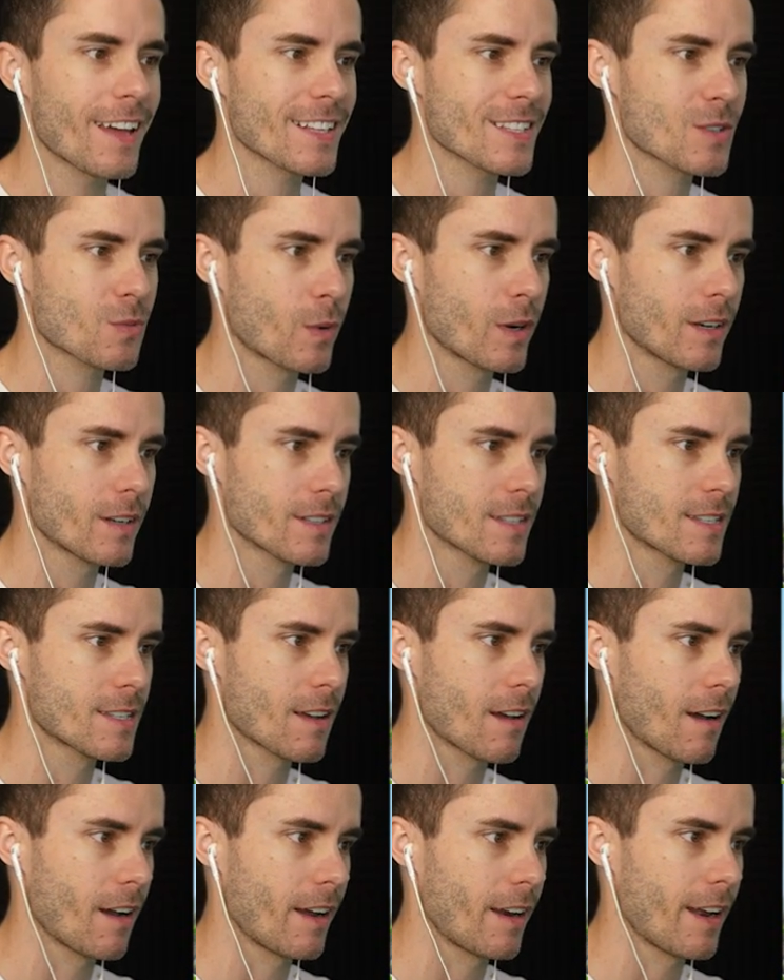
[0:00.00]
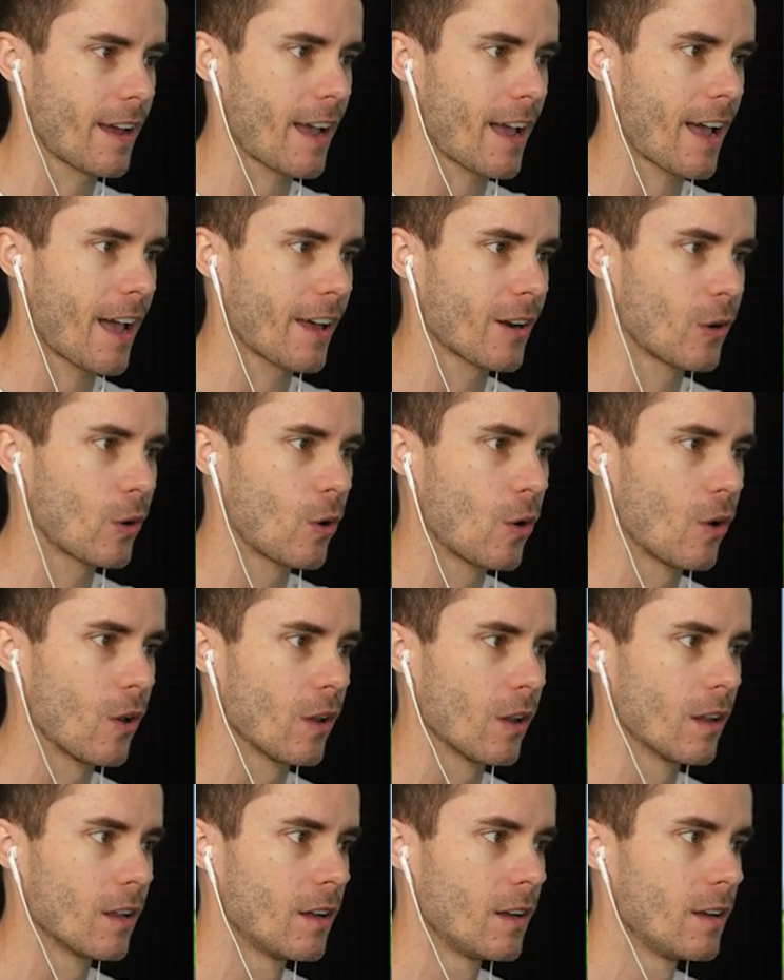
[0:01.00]
that Swindon sign at
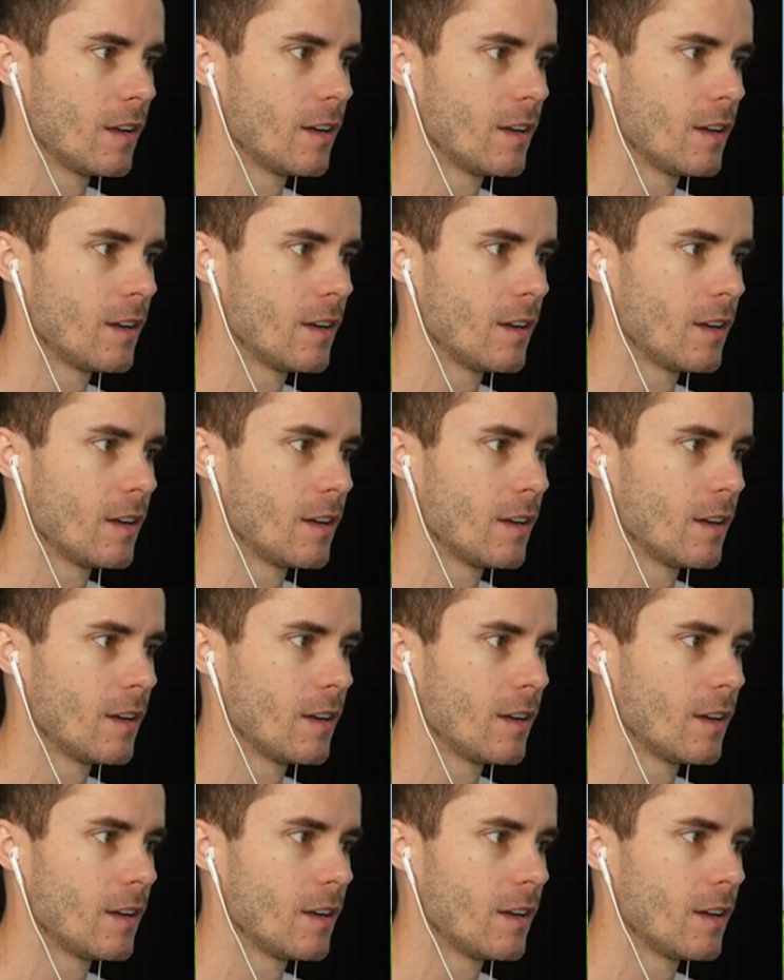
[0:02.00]
all.